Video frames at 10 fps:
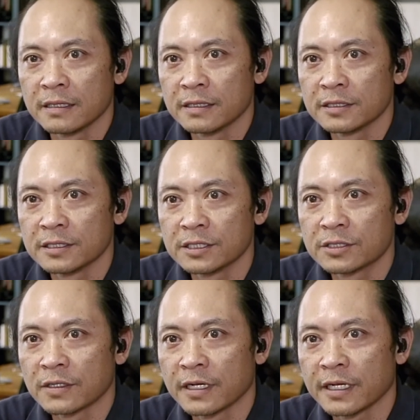She's
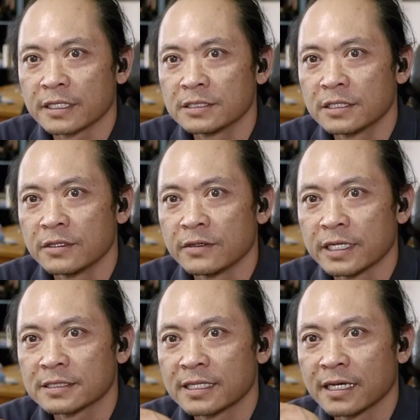trying to go
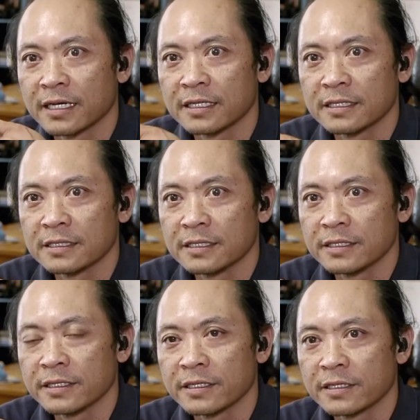outside.
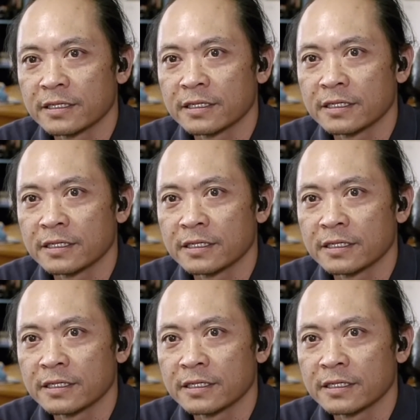You hear her?